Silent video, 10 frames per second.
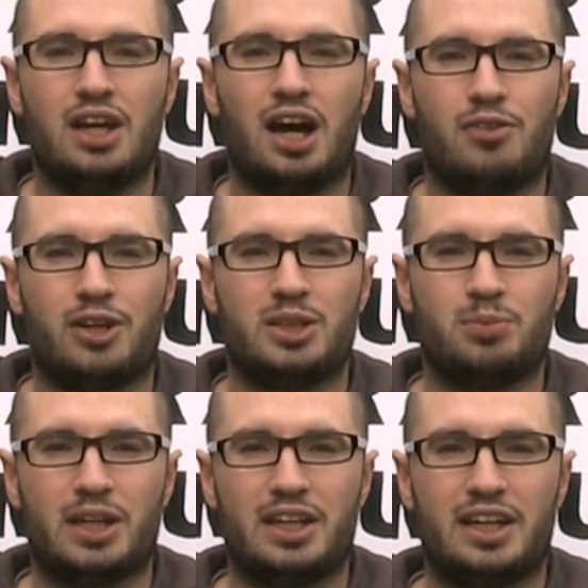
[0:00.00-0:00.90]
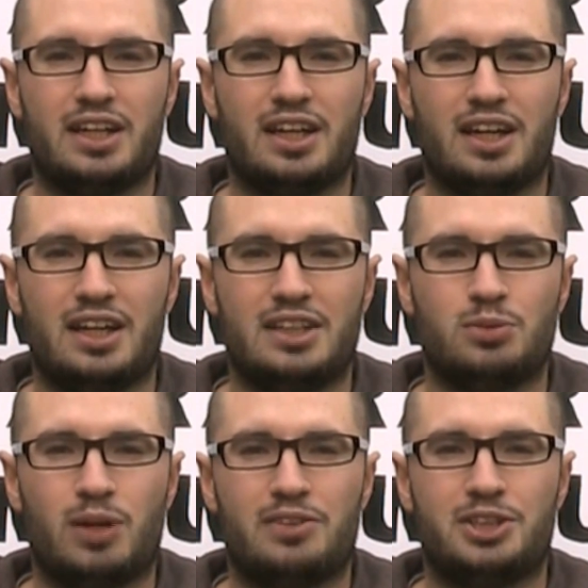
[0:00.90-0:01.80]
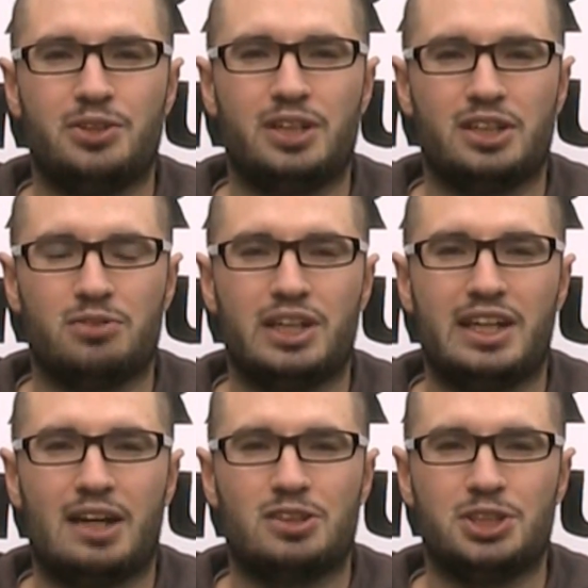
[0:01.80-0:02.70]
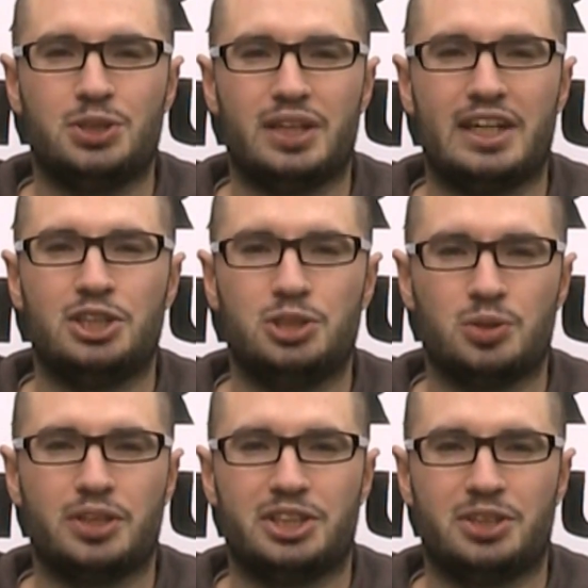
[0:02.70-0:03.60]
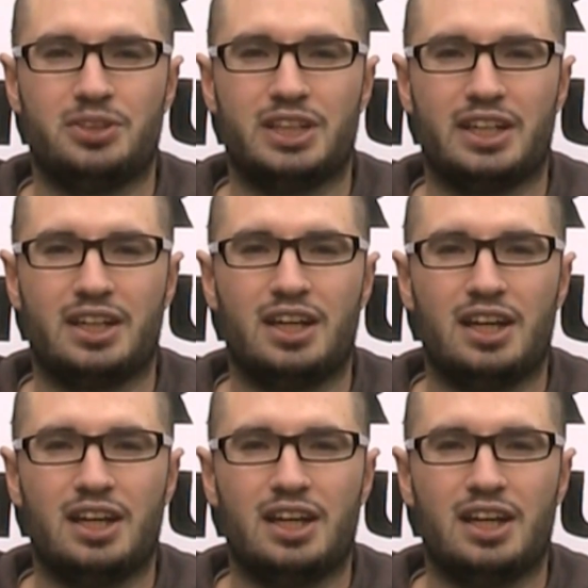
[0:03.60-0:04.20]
I find that plinking is a way of shooting that really allows you to enjoy shooting.